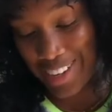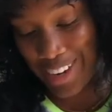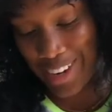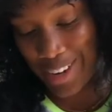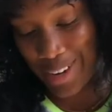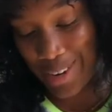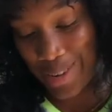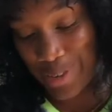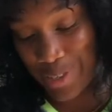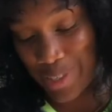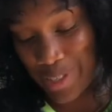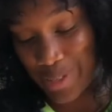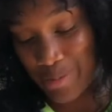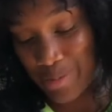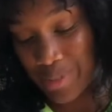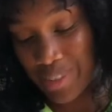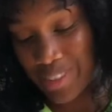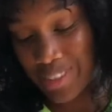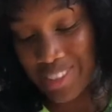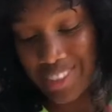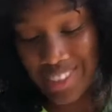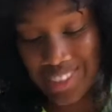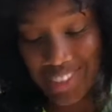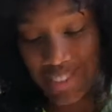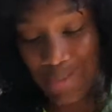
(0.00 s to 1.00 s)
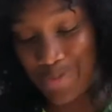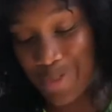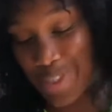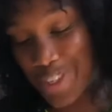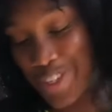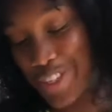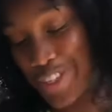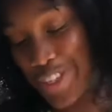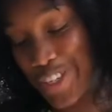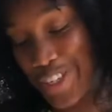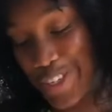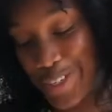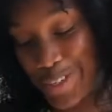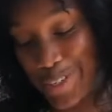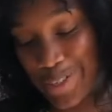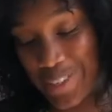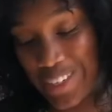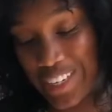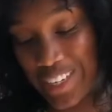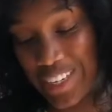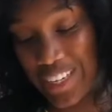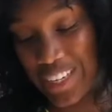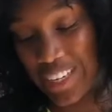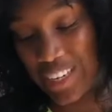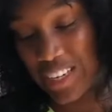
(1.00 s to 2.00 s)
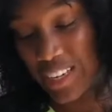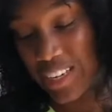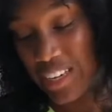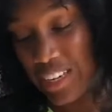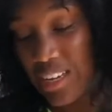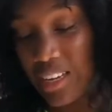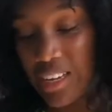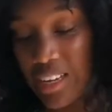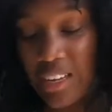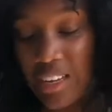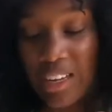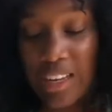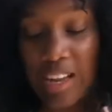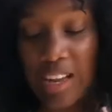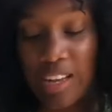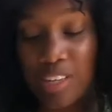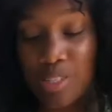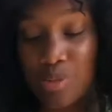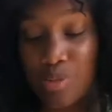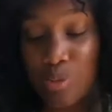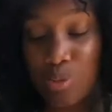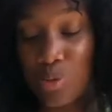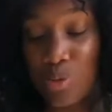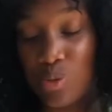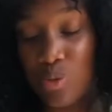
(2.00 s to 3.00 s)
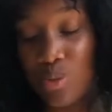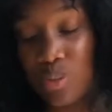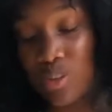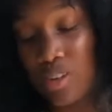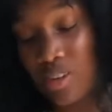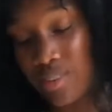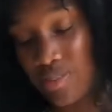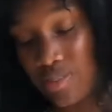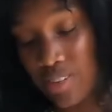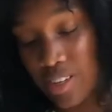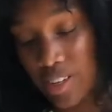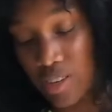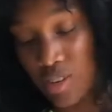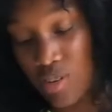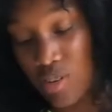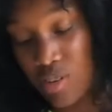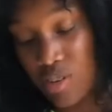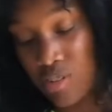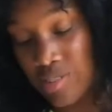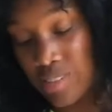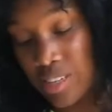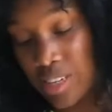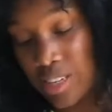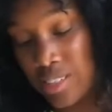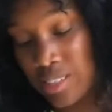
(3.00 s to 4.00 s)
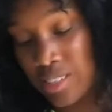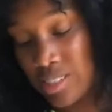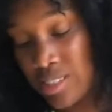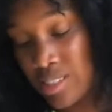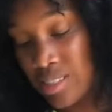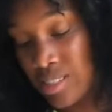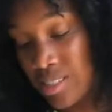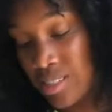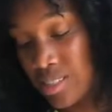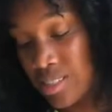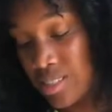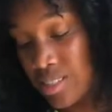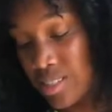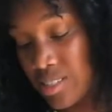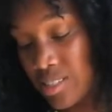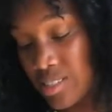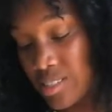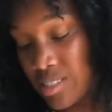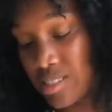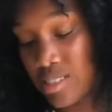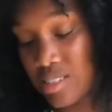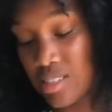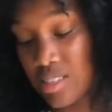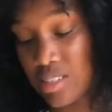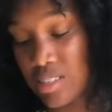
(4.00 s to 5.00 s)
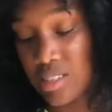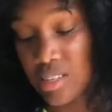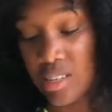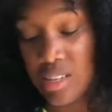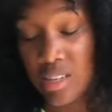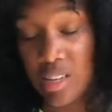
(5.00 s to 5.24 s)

lost my train of thought there. As we know, cover your coughs and your sneezes.